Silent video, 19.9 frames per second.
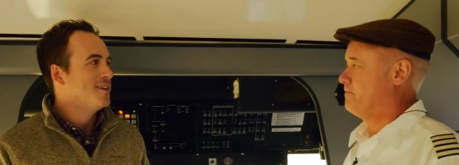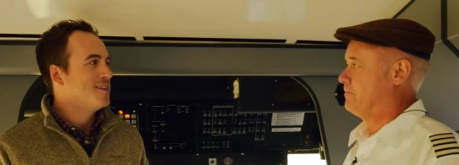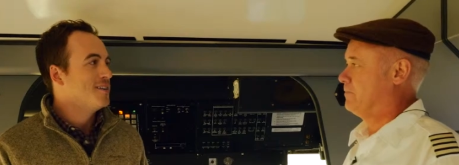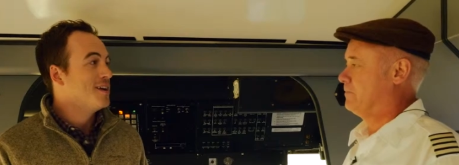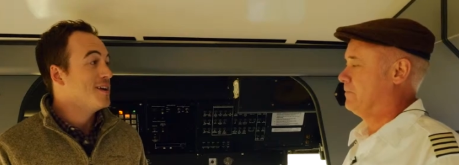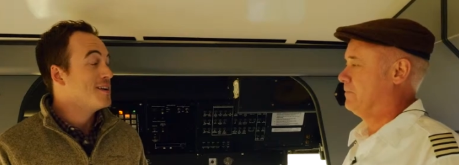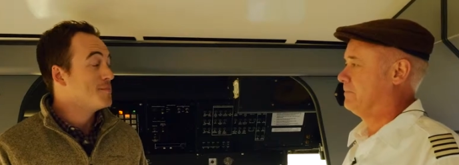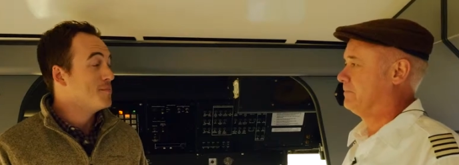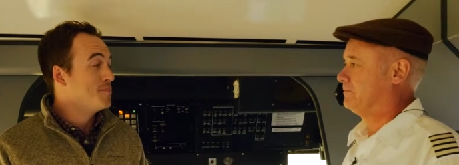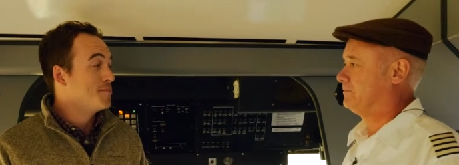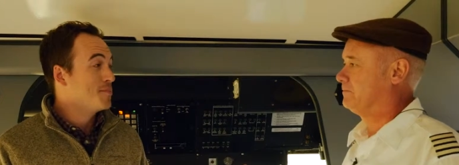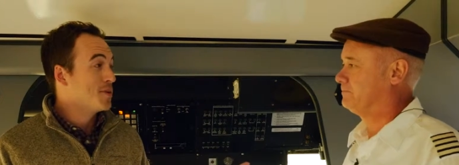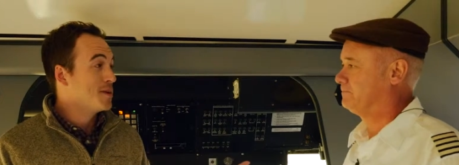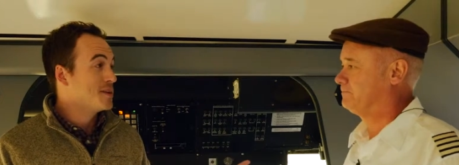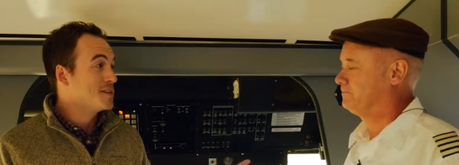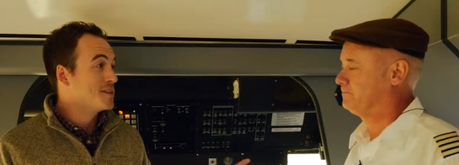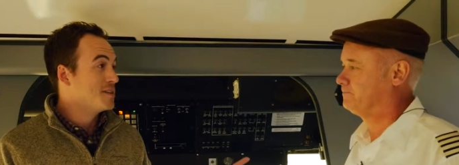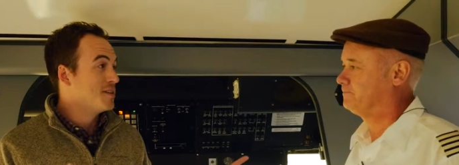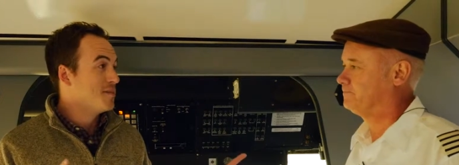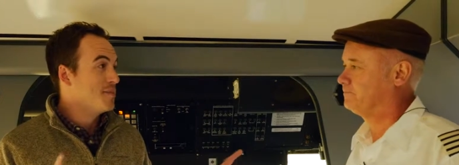Speaker 1: that
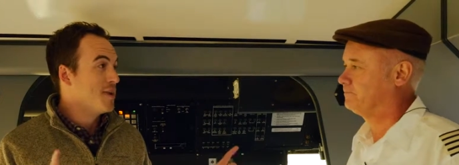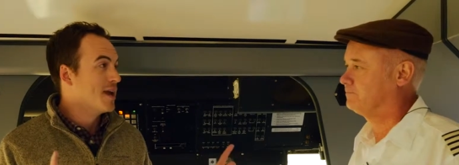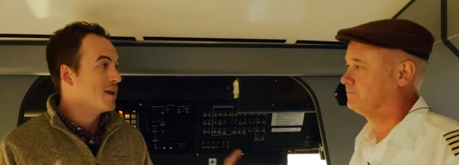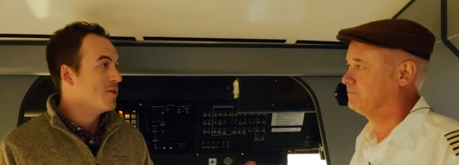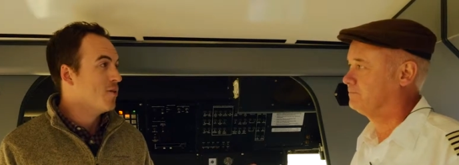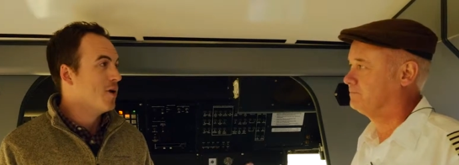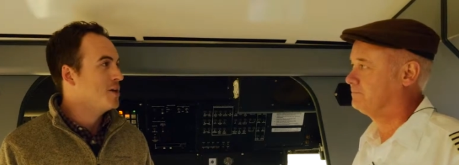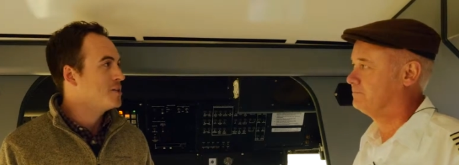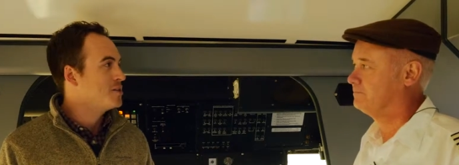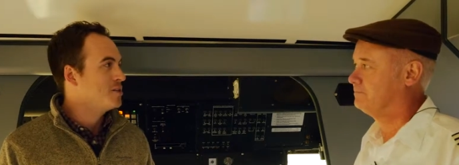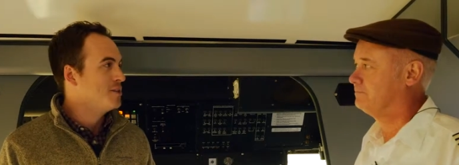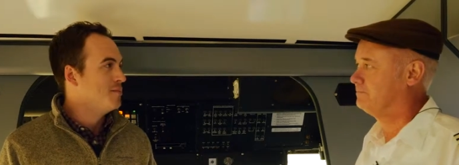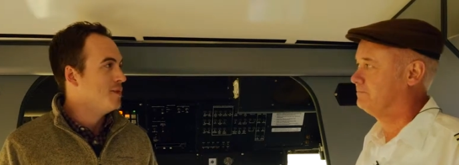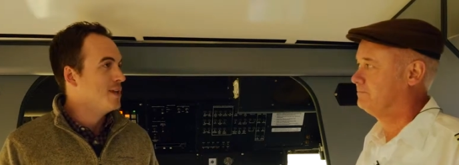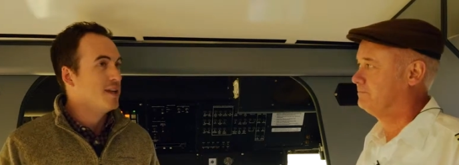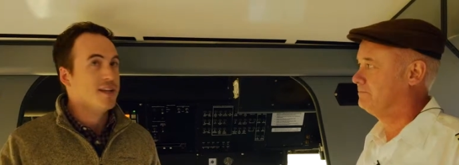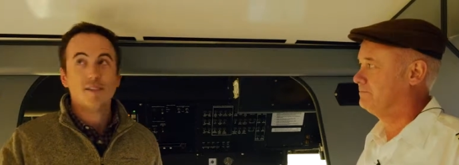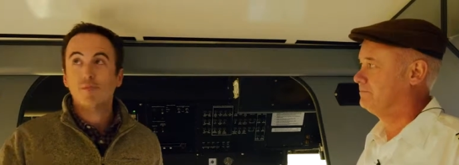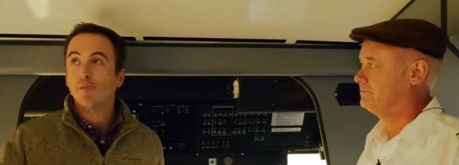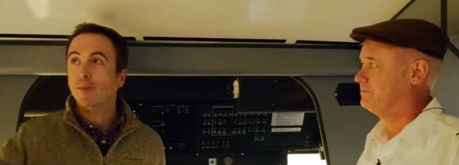brings to the main question. I
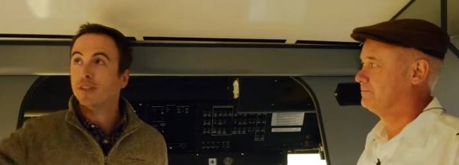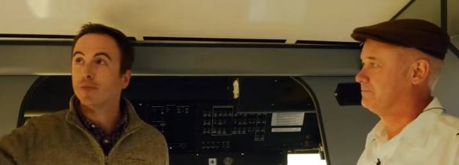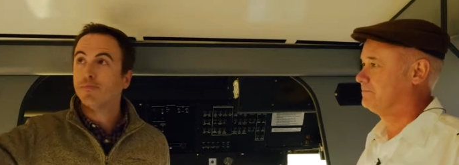mean, it's been